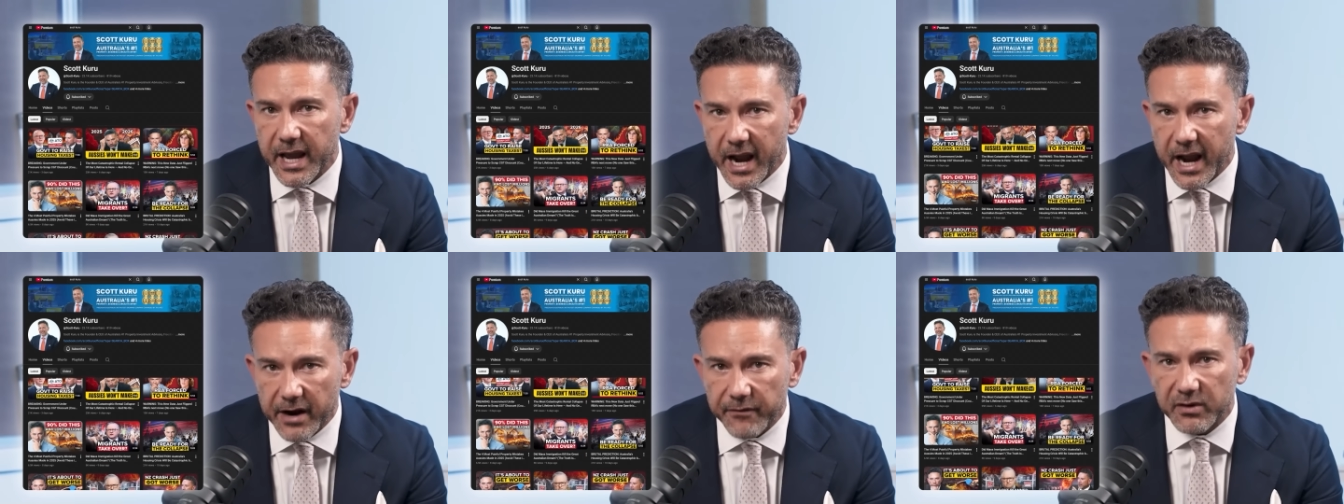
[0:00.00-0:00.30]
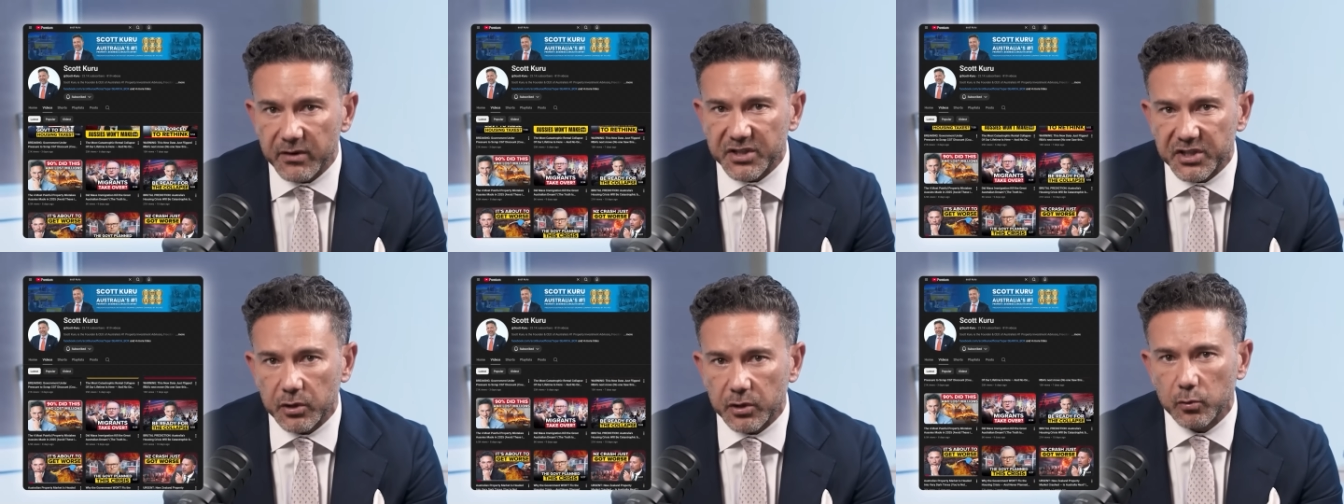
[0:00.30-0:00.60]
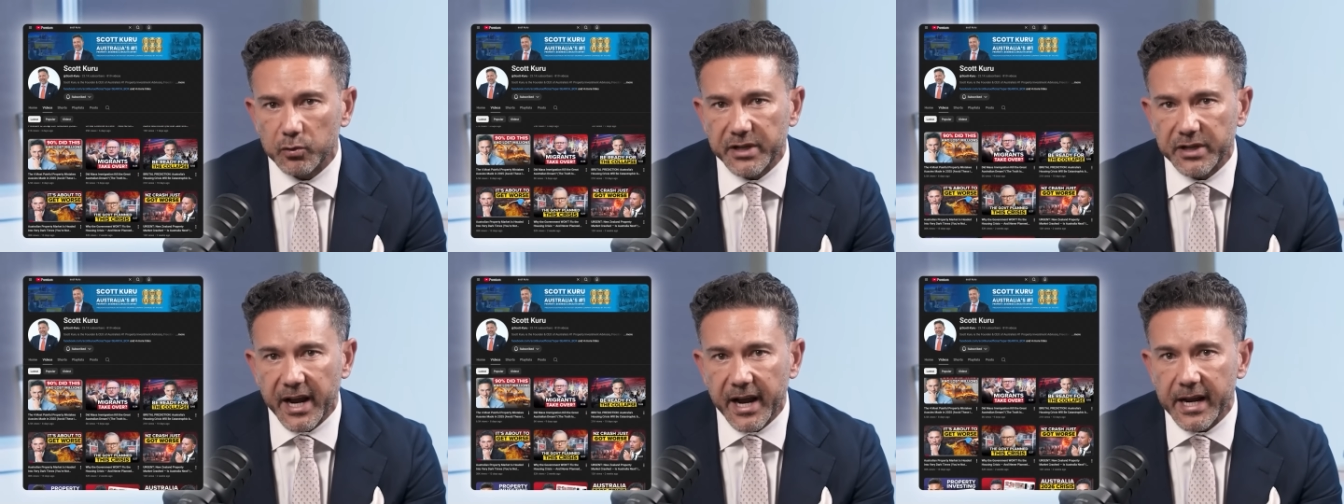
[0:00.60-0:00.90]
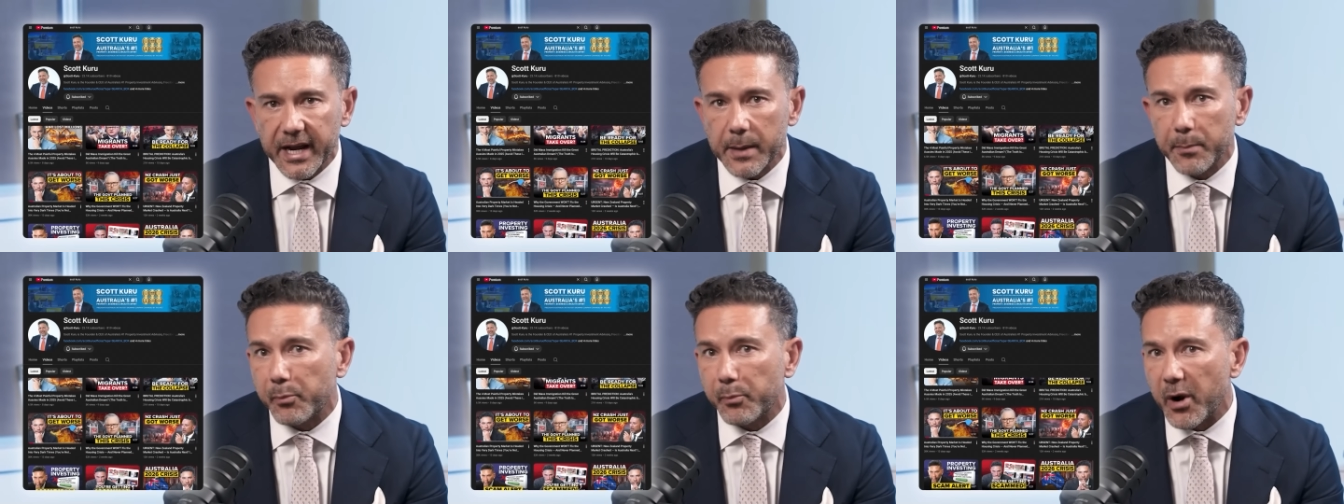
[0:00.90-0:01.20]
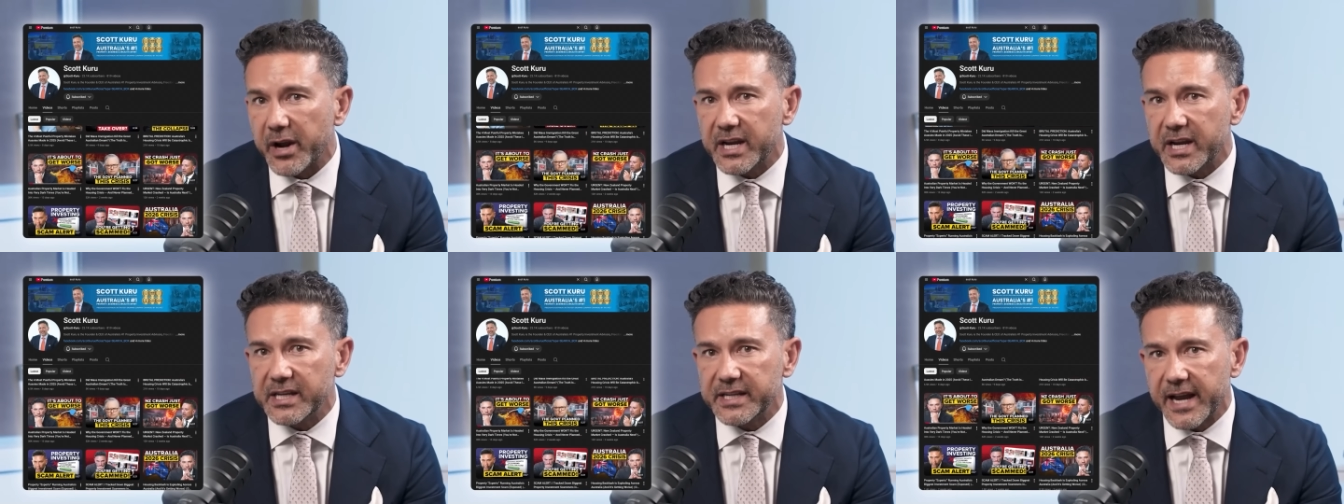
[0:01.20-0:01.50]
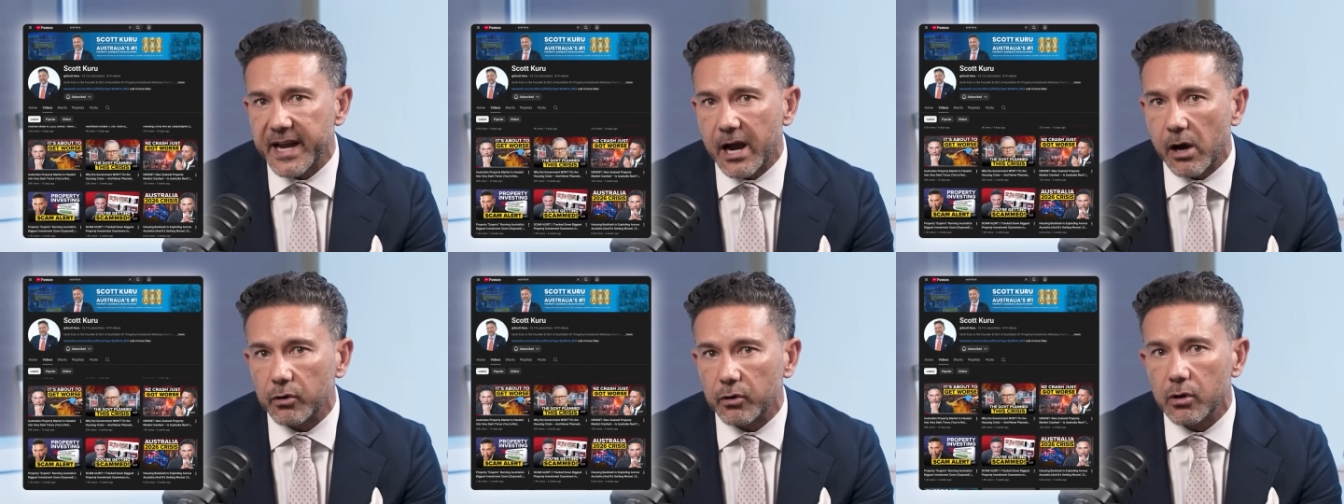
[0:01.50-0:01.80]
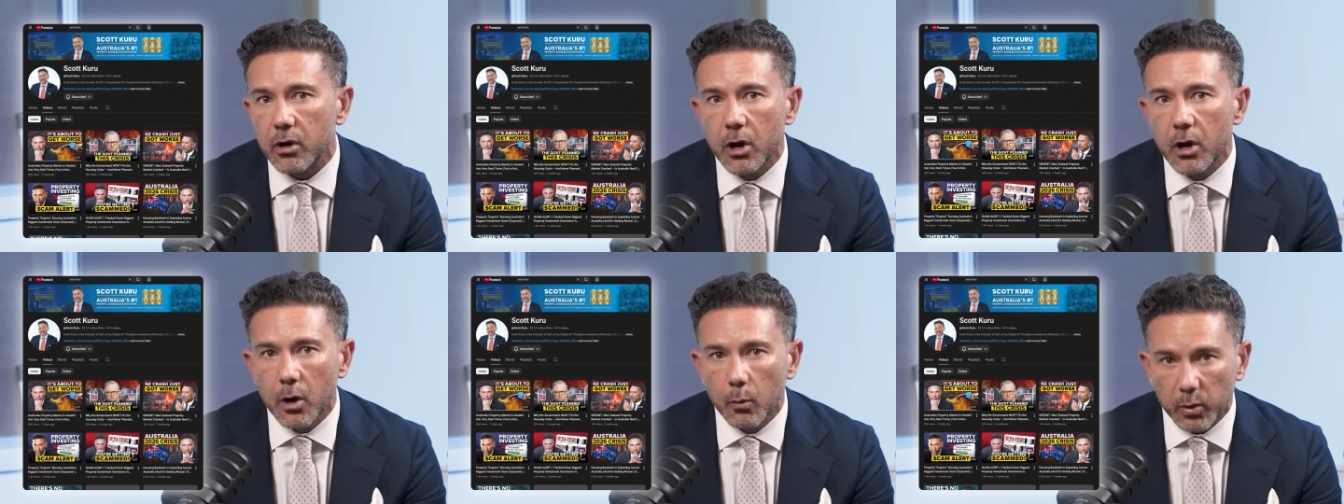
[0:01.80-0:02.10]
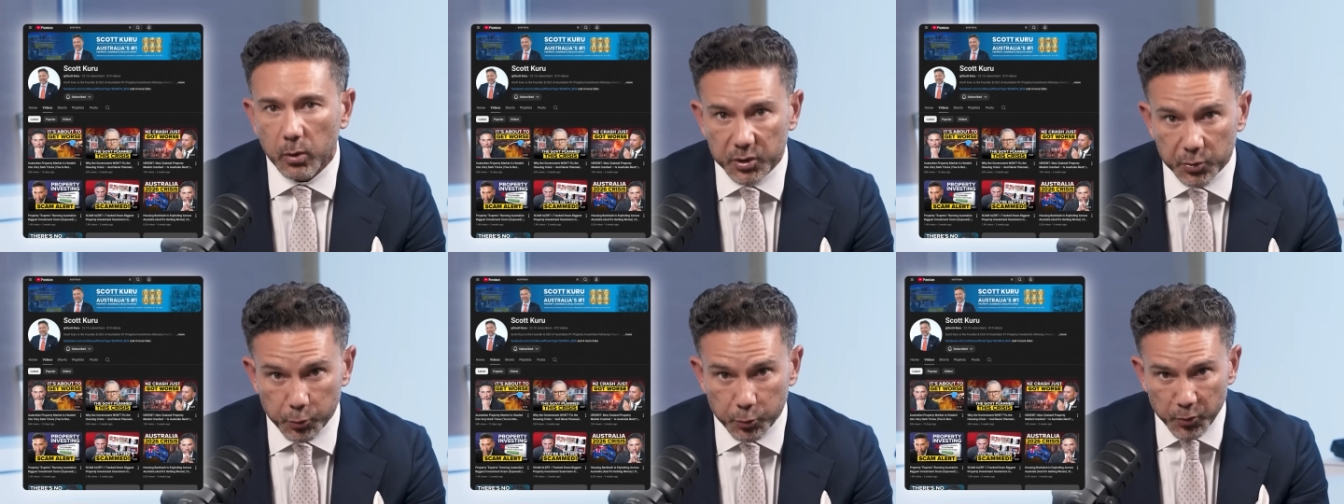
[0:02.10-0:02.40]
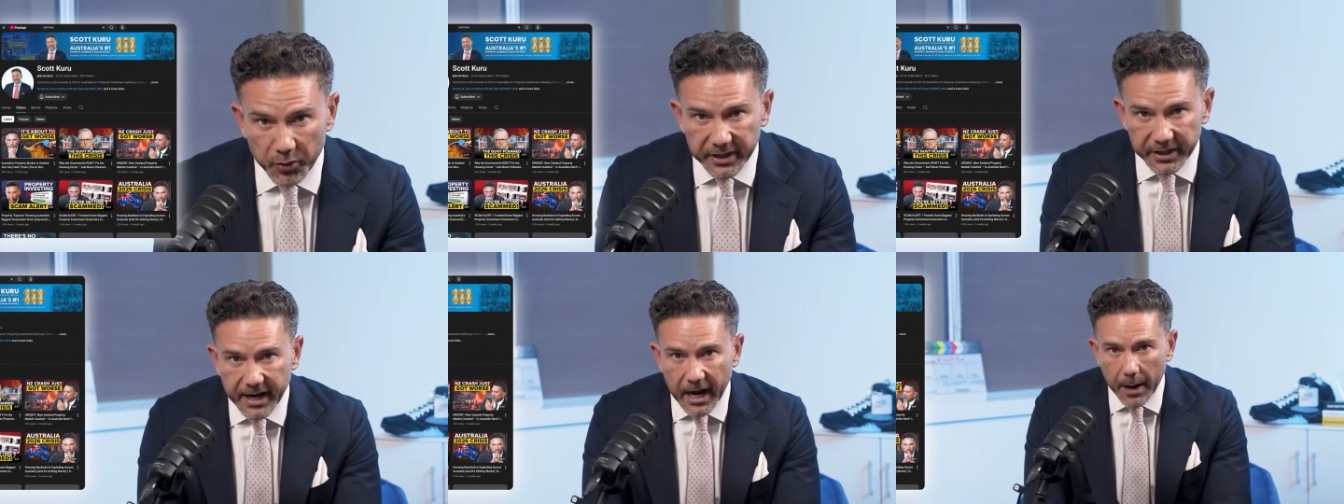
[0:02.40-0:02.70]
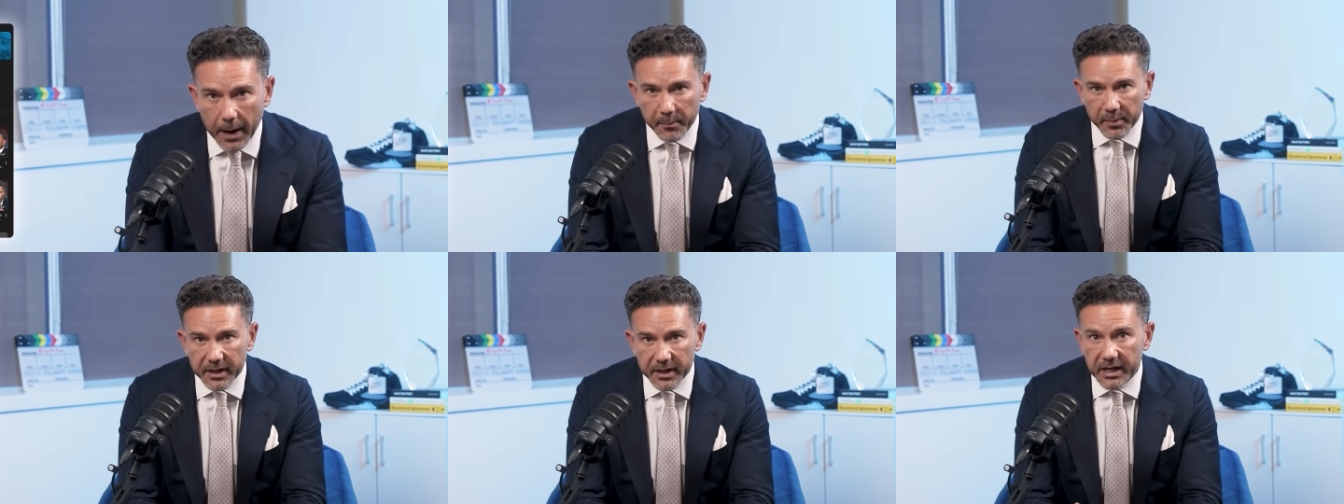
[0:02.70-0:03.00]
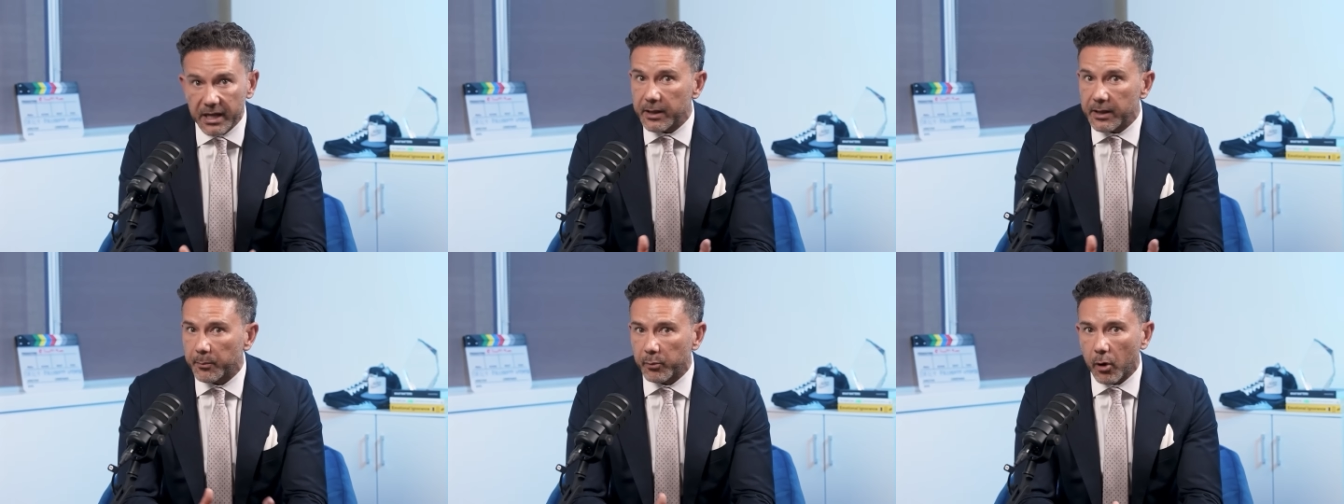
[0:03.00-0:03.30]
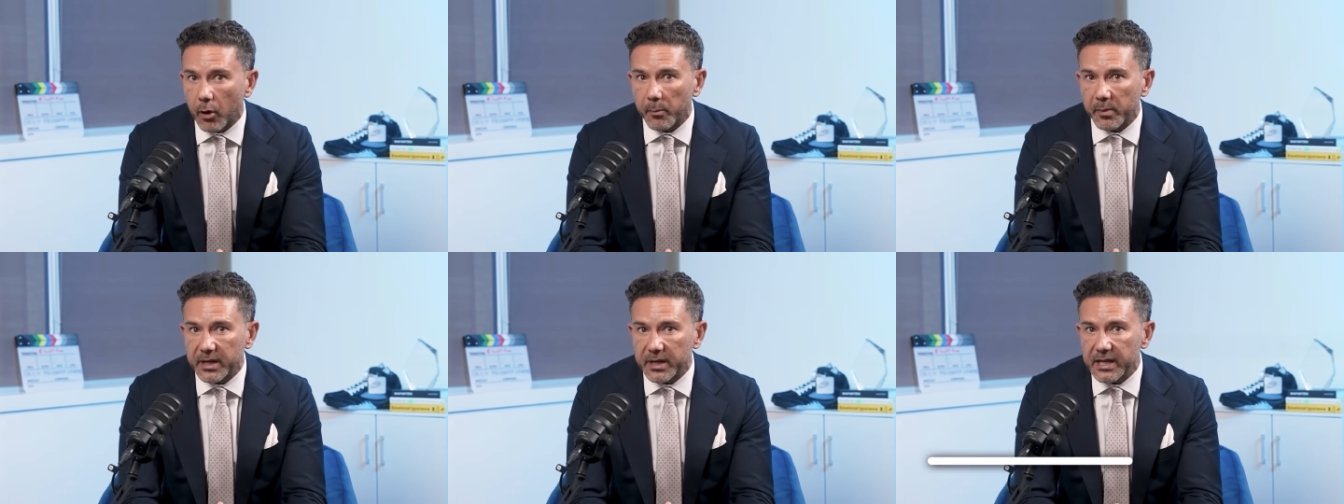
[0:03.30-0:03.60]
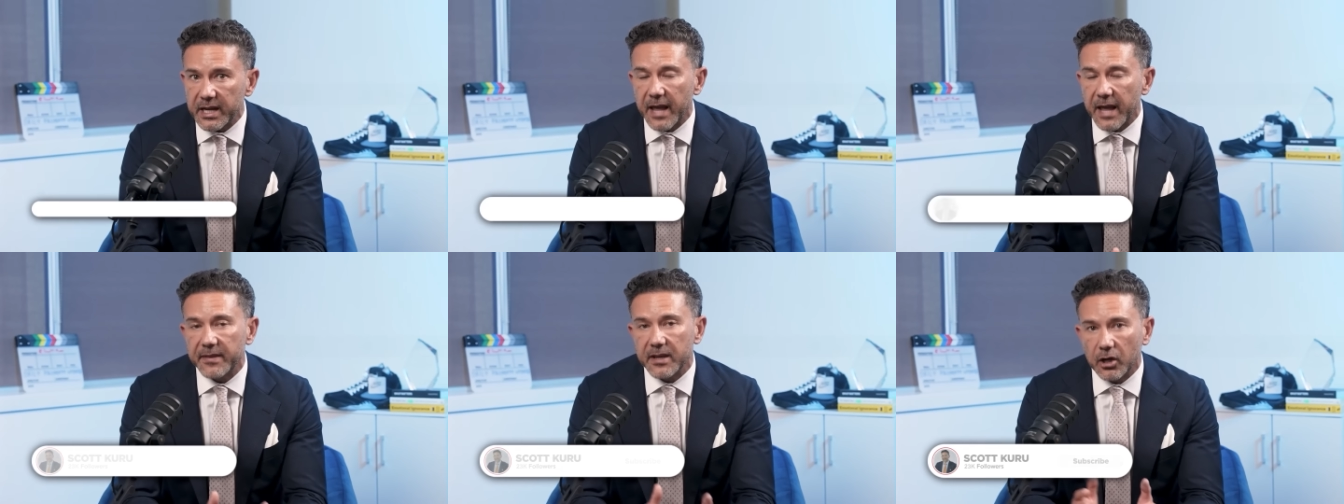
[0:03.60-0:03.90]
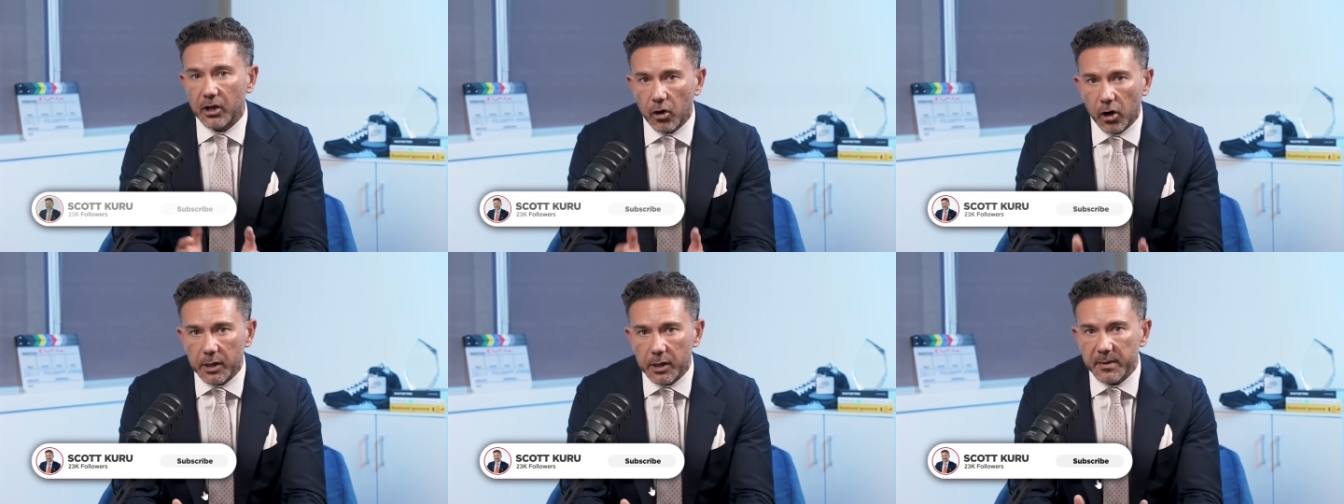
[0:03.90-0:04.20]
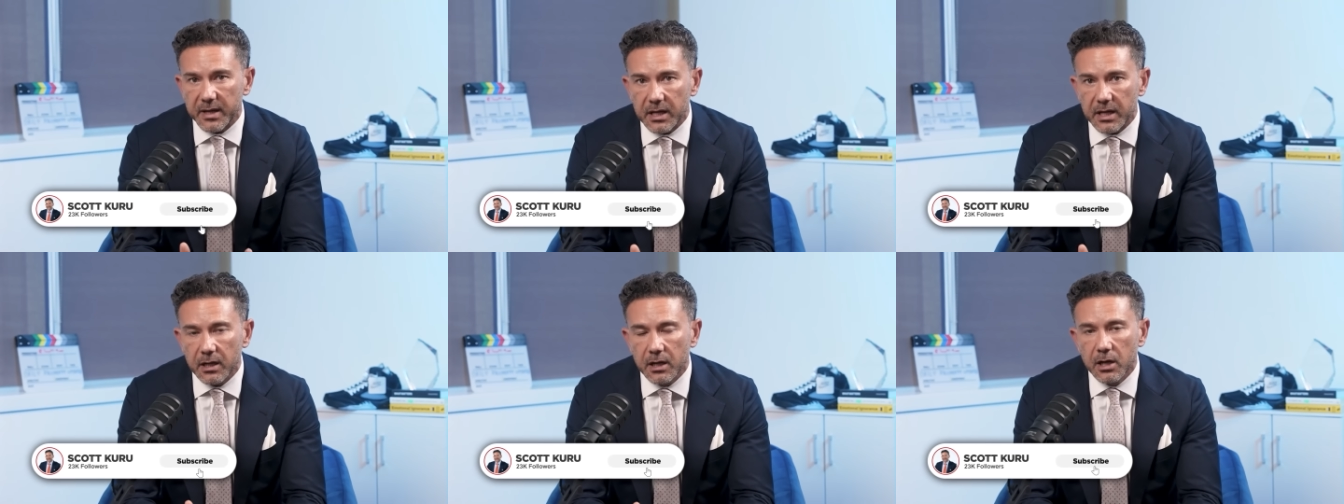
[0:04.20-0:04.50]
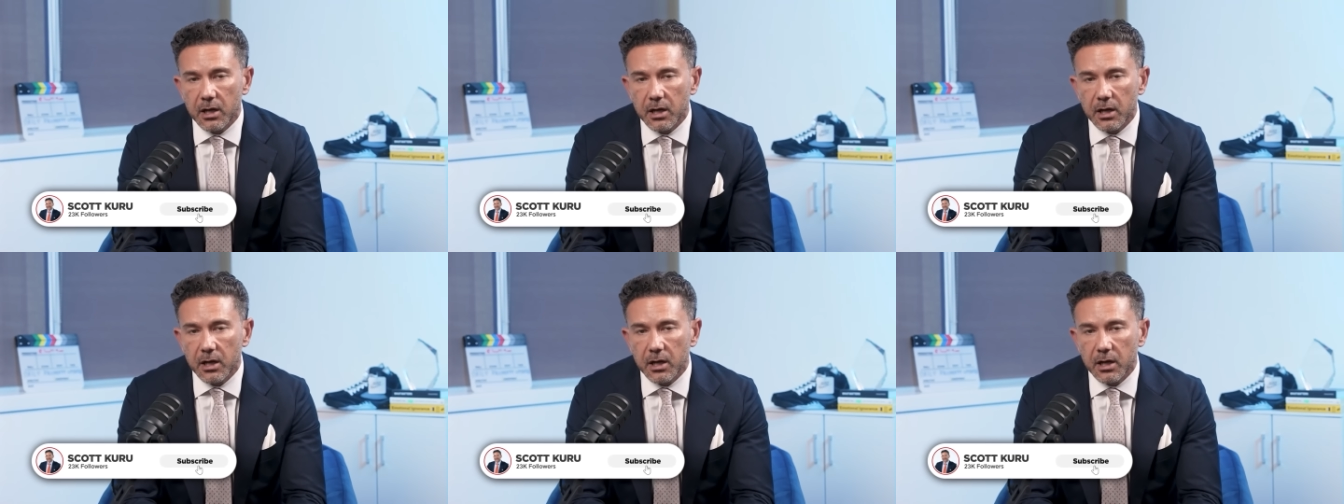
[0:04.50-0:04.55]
every single day, breaking down what's really happening in the property and the economy.